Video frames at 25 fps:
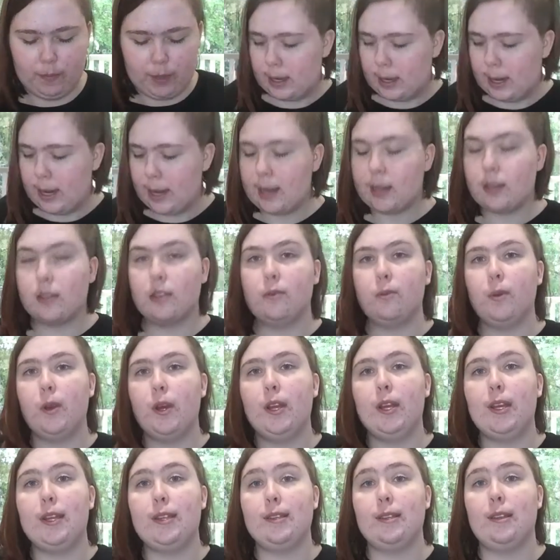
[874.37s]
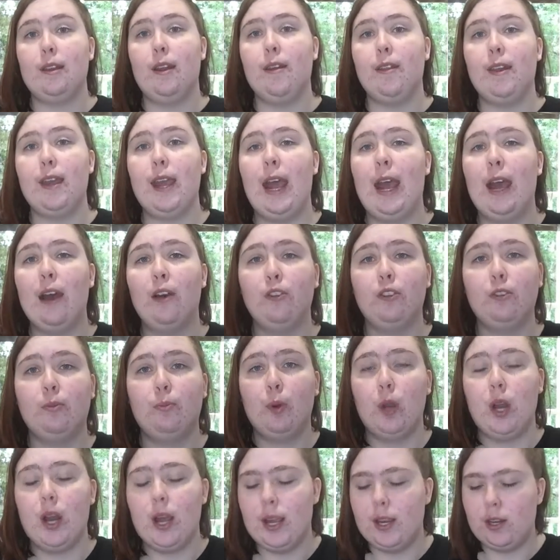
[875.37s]
The next one is another House
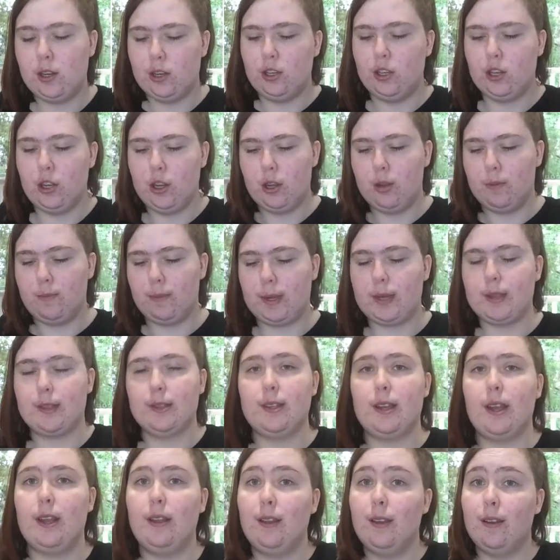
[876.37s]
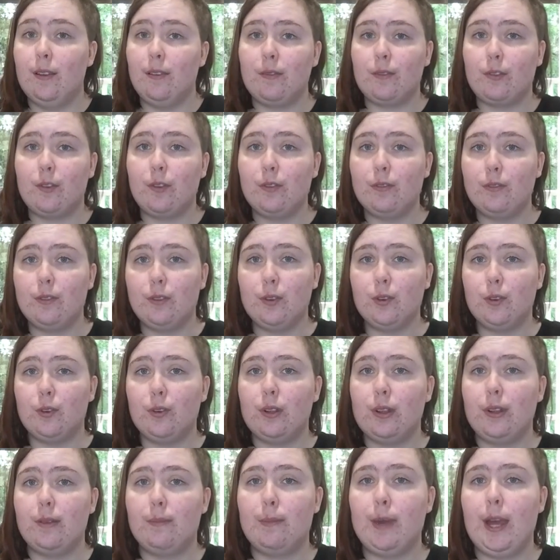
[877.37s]
Pride shirt because I love
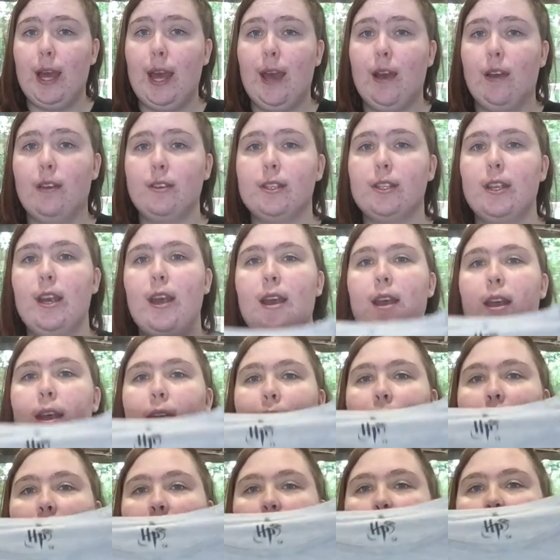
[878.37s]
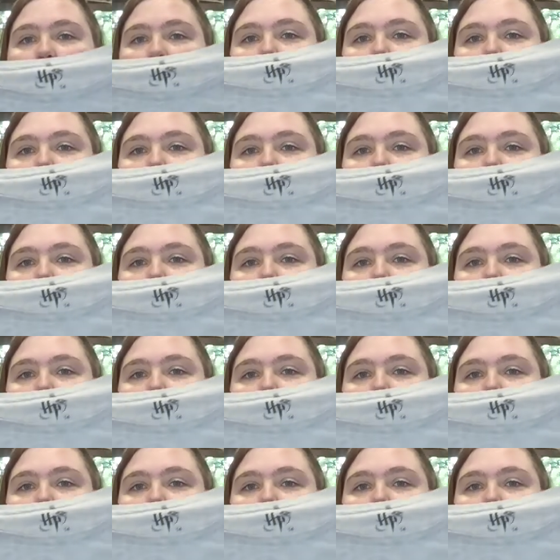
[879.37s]
Gryffindor, love my house, and that is